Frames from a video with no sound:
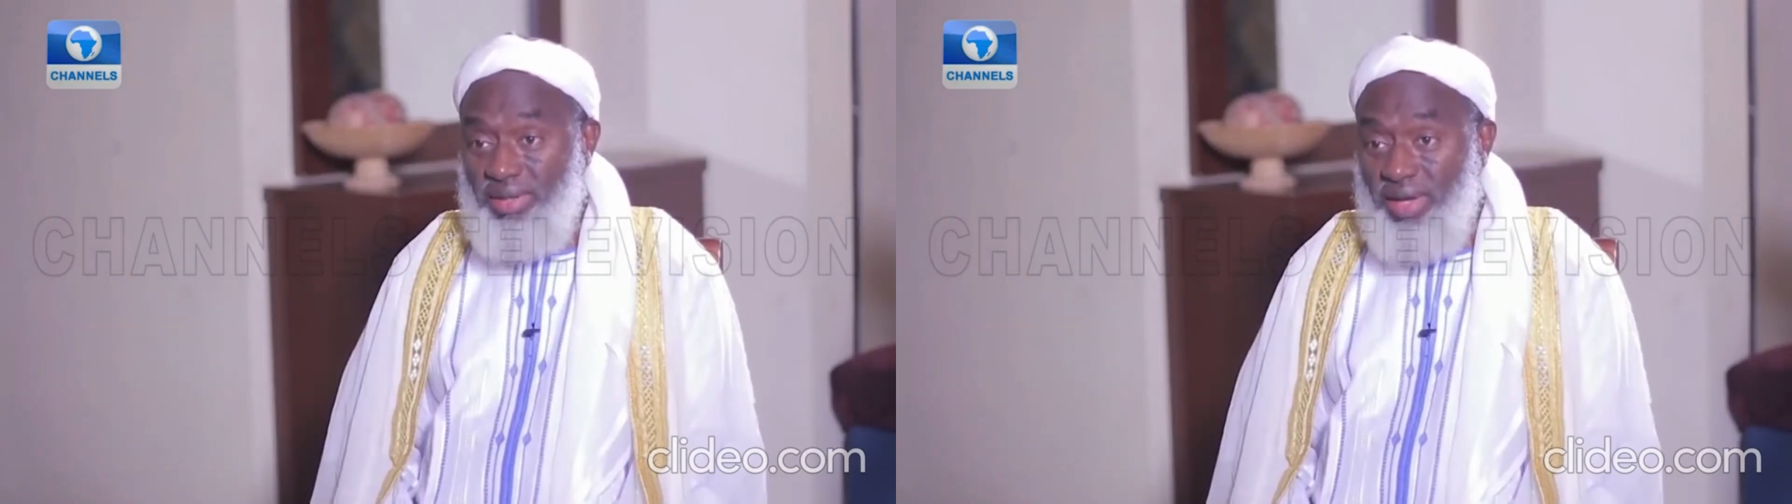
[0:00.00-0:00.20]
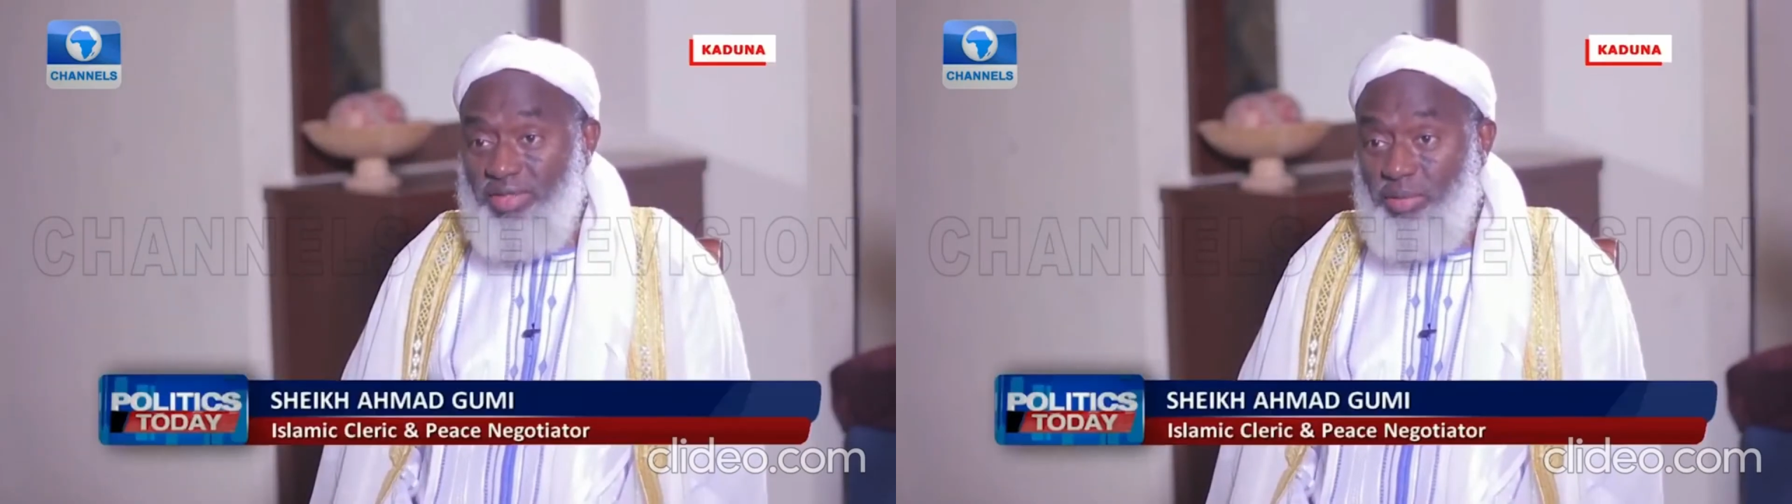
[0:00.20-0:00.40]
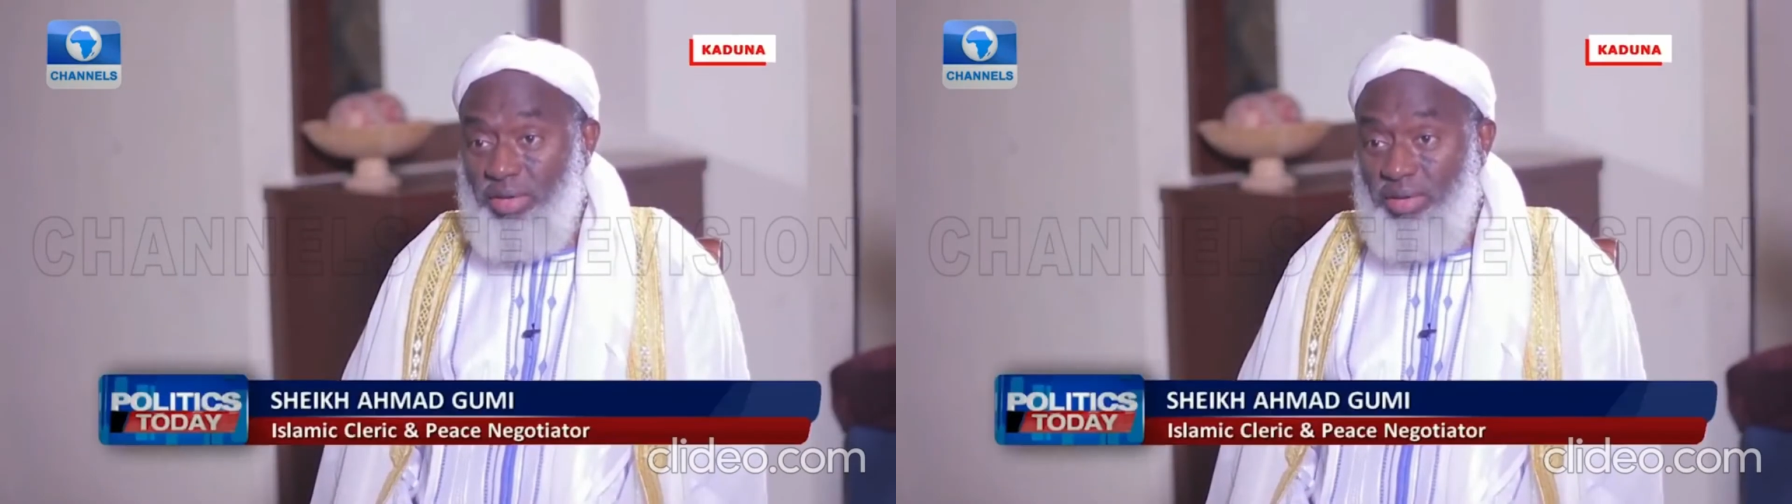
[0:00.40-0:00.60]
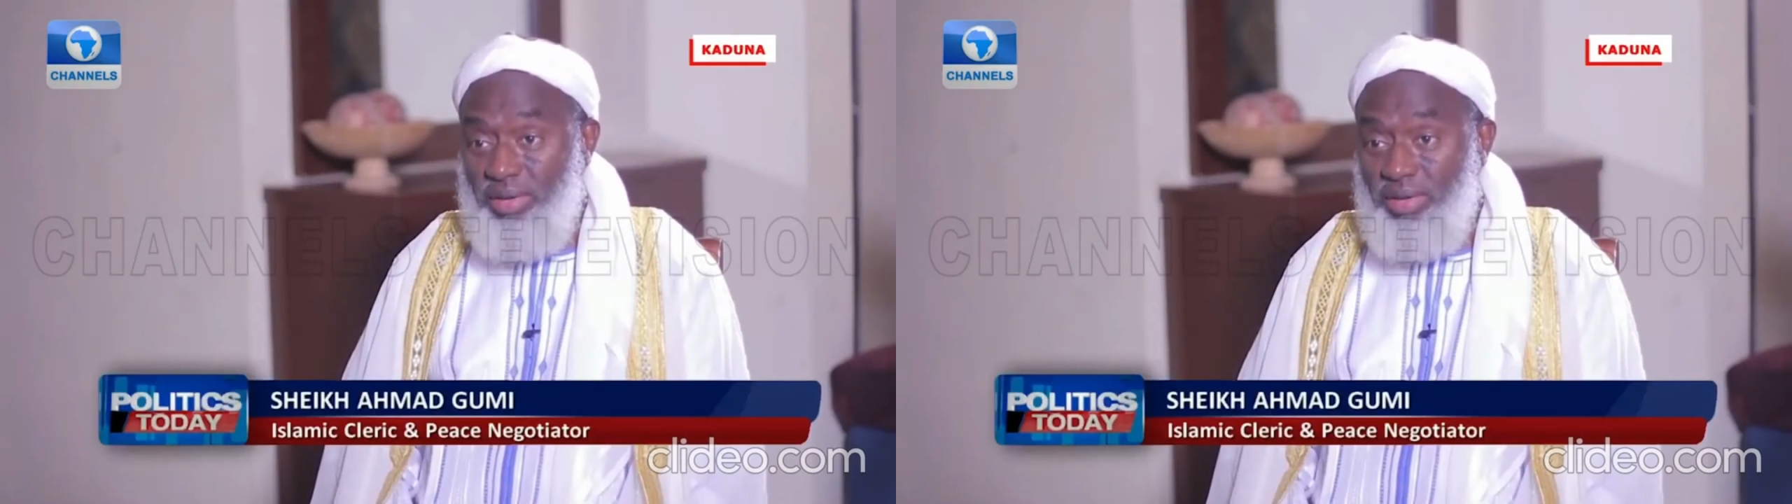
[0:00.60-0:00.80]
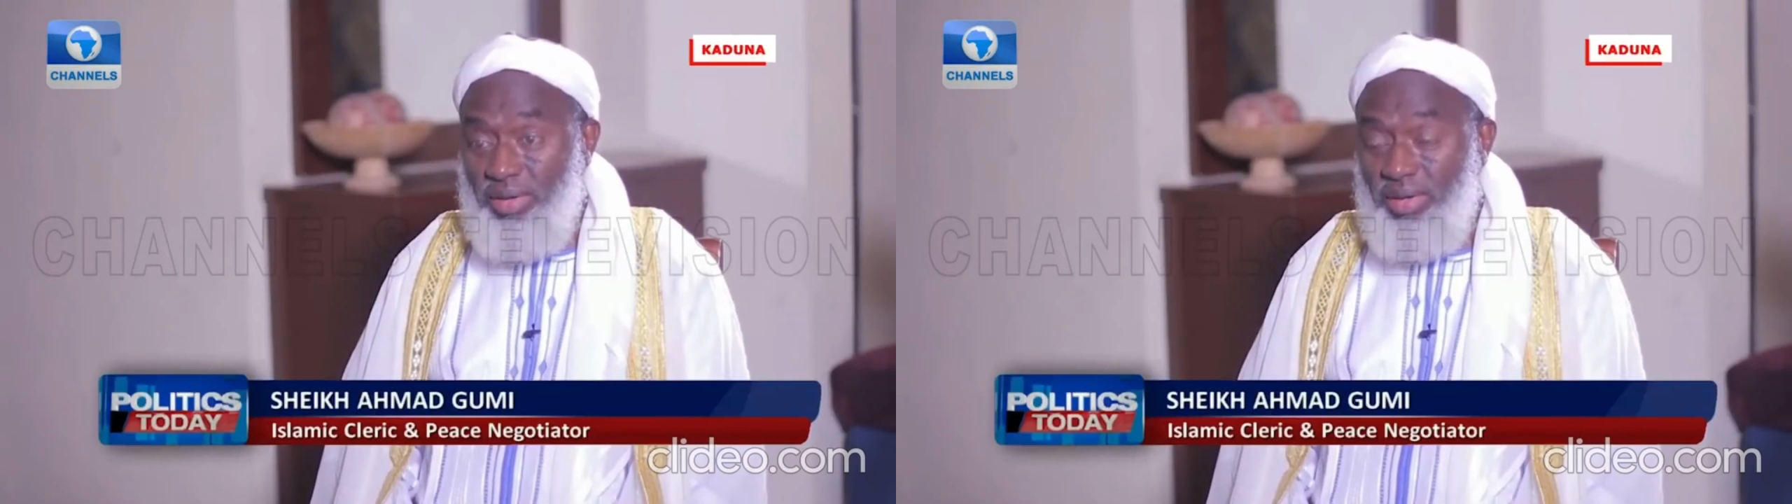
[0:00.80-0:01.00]
the
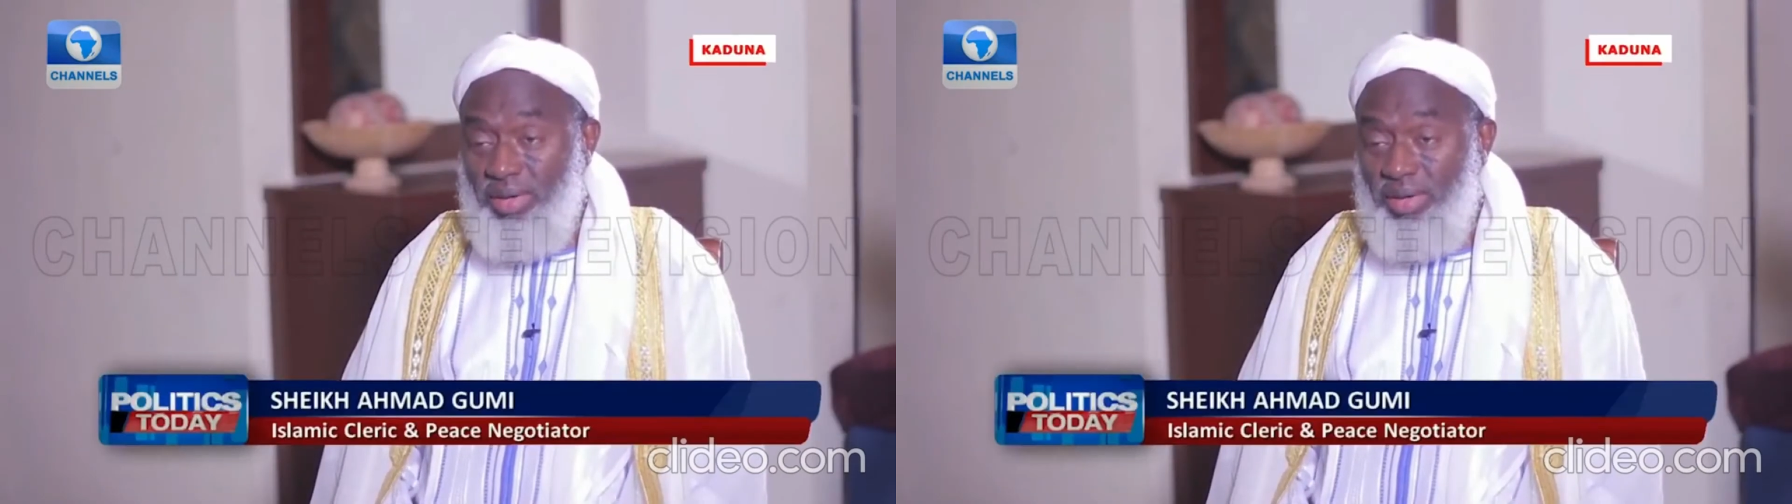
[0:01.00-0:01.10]
headsmen,